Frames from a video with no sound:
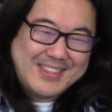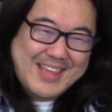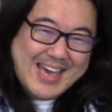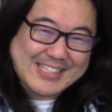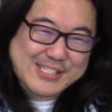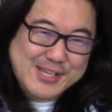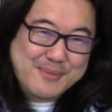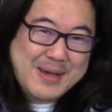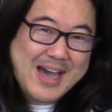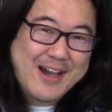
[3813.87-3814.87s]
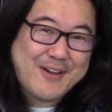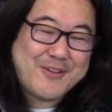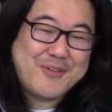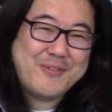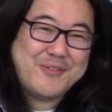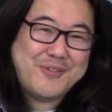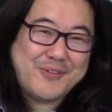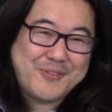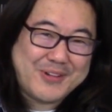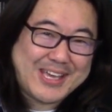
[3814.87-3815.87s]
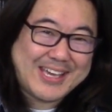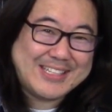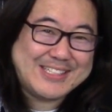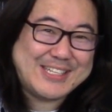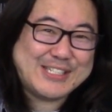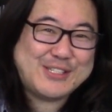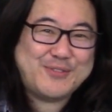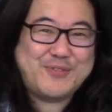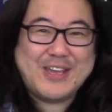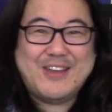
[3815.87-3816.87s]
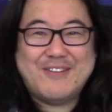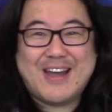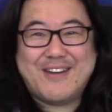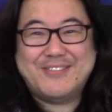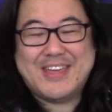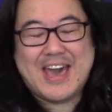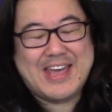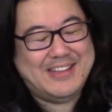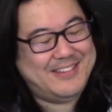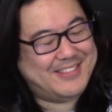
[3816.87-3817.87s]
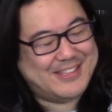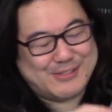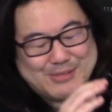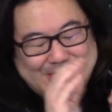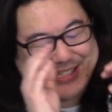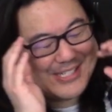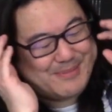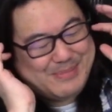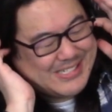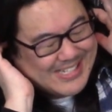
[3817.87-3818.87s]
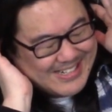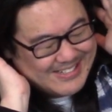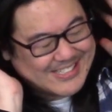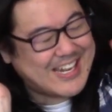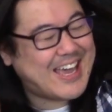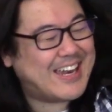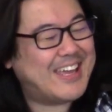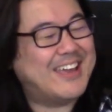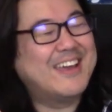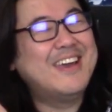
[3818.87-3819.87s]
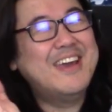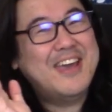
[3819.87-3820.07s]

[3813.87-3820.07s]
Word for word: that somehow we can just figure out that this was just a misunderstanding.